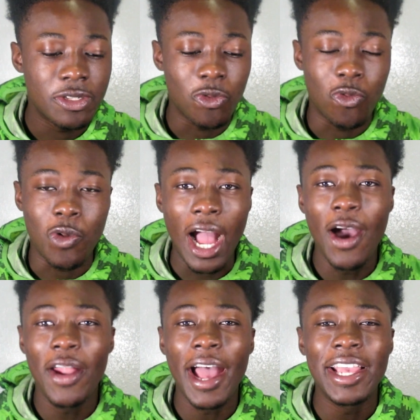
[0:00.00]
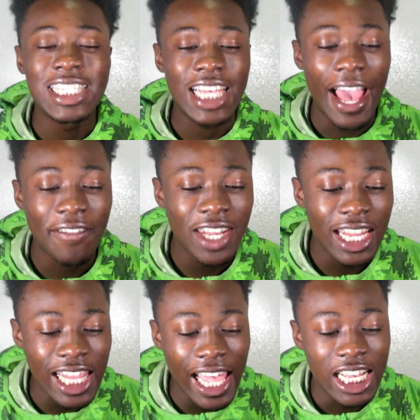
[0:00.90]
wild how he is having to
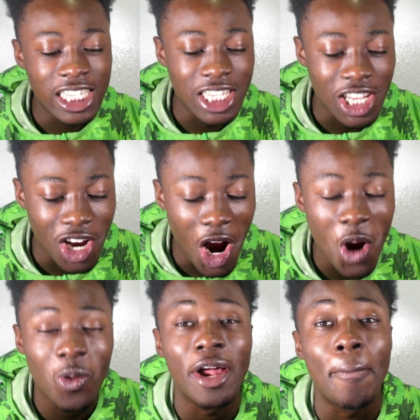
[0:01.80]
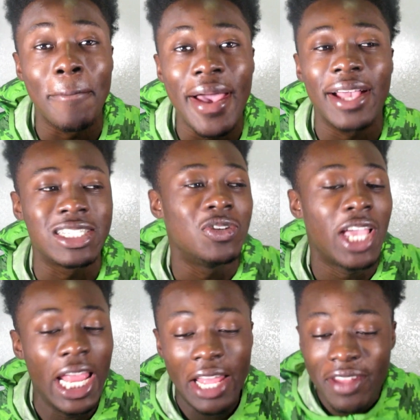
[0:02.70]
light a cigar with a match. You
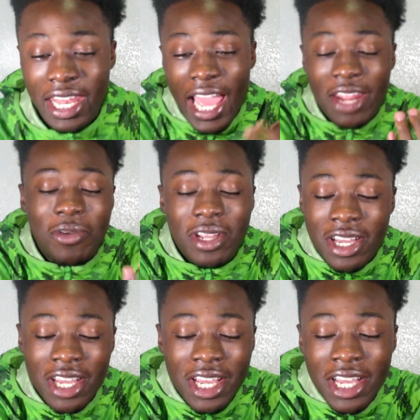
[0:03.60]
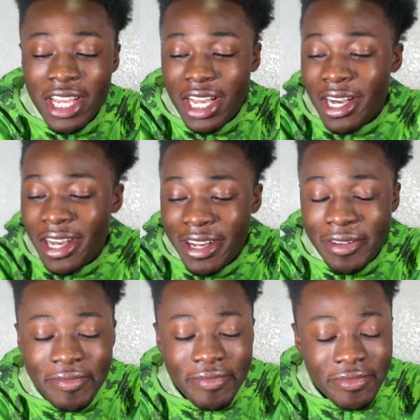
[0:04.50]
can't even light it with
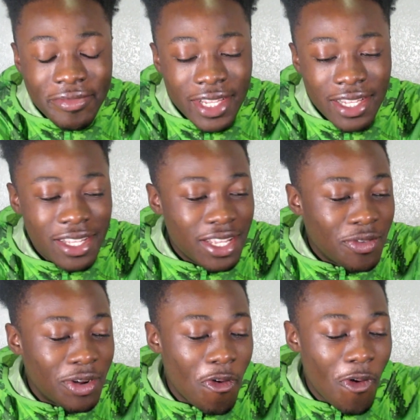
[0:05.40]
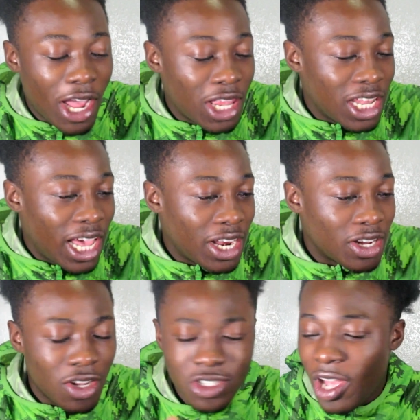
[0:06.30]
a regular lighter.
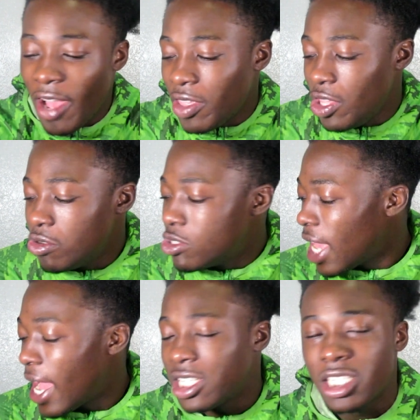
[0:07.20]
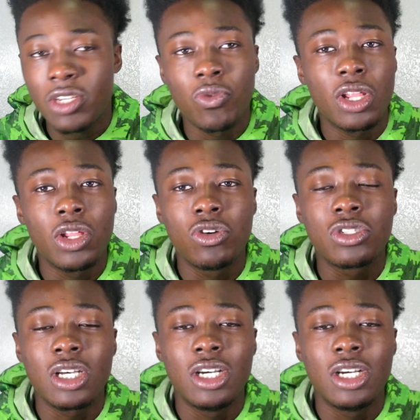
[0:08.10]
Don't you have to use actually one of those,